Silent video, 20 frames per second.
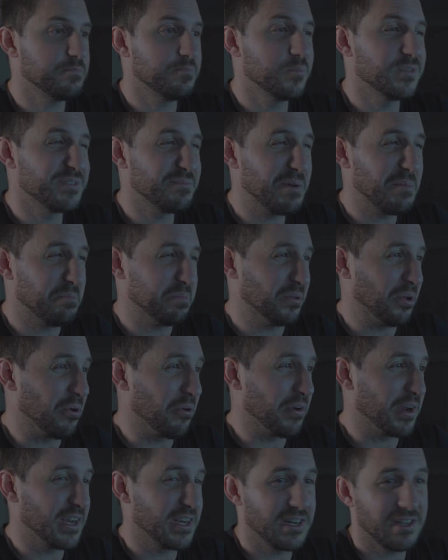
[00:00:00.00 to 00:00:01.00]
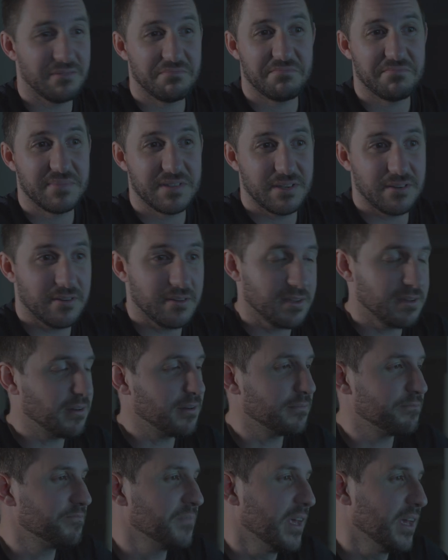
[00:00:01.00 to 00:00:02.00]
was a bit blurry in it,
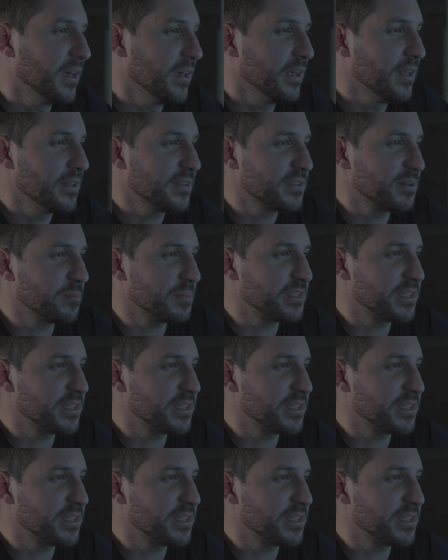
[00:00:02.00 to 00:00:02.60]
so some